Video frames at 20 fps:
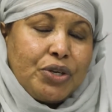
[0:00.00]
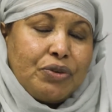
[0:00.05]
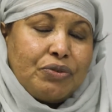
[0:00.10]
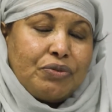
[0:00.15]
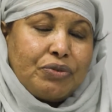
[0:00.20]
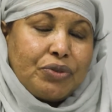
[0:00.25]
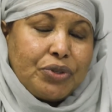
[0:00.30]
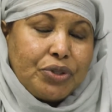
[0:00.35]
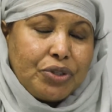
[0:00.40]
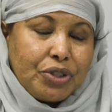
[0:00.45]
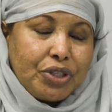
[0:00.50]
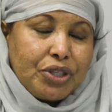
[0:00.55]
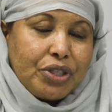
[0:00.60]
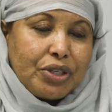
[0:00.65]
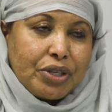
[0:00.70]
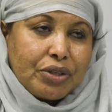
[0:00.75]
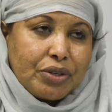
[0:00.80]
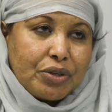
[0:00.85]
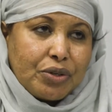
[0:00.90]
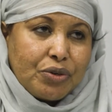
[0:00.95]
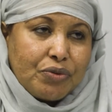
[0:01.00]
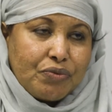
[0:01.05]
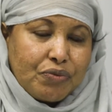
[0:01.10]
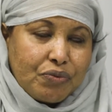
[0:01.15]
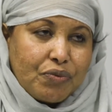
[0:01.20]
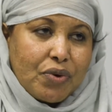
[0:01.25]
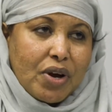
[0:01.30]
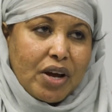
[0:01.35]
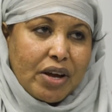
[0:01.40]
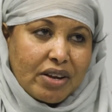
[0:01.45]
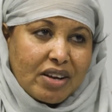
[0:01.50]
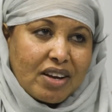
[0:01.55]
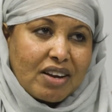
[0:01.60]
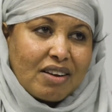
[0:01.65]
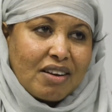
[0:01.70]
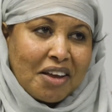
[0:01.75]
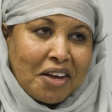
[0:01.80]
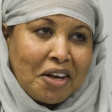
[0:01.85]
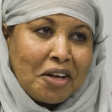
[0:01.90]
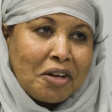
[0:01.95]
future, if I
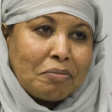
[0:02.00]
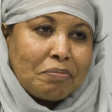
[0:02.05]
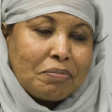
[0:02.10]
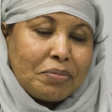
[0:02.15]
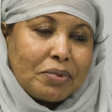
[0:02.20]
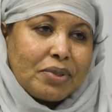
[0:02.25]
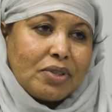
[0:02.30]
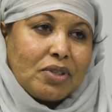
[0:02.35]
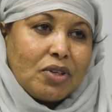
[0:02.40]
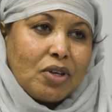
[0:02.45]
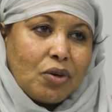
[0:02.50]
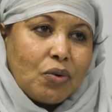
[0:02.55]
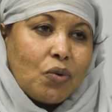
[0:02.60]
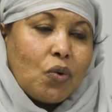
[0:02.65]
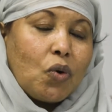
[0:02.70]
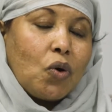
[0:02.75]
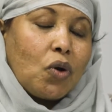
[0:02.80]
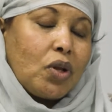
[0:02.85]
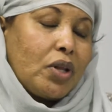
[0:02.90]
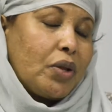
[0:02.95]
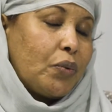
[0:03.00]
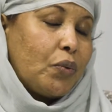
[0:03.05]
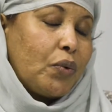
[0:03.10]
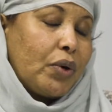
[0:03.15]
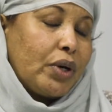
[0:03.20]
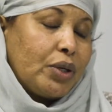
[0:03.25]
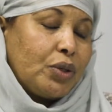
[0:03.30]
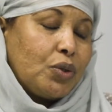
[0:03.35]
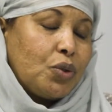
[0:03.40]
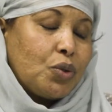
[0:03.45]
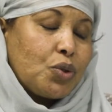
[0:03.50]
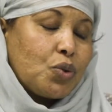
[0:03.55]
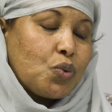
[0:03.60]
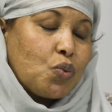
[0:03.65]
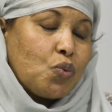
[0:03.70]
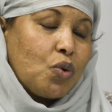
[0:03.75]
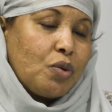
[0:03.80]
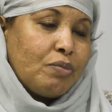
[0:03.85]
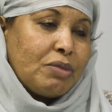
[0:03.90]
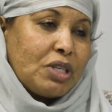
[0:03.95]
can help, all the way those
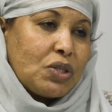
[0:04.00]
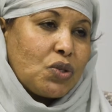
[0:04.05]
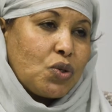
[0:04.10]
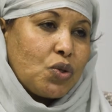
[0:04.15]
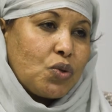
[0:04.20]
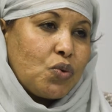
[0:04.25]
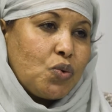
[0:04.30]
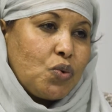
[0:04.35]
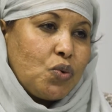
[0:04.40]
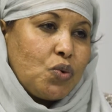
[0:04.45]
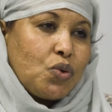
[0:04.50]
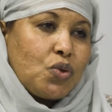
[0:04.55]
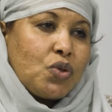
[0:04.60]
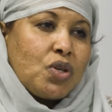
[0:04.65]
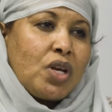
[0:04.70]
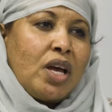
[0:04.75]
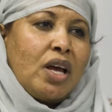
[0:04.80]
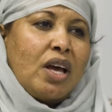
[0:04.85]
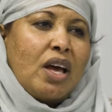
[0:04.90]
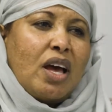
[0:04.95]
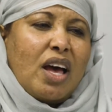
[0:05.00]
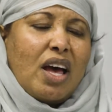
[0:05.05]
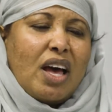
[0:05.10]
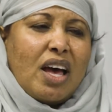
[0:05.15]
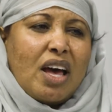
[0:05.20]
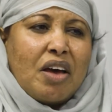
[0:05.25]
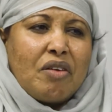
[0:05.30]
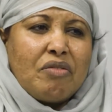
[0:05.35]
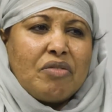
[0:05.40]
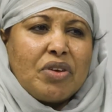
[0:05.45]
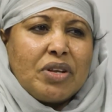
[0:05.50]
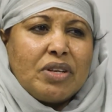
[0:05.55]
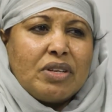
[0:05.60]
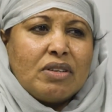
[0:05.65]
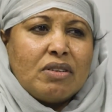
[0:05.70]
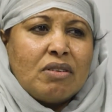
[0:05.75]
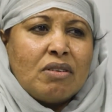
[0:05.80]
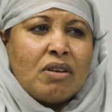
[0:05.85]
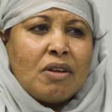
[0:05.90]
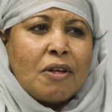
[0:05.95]
women who's
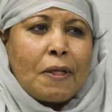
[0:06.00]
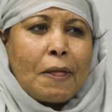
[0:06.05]
having,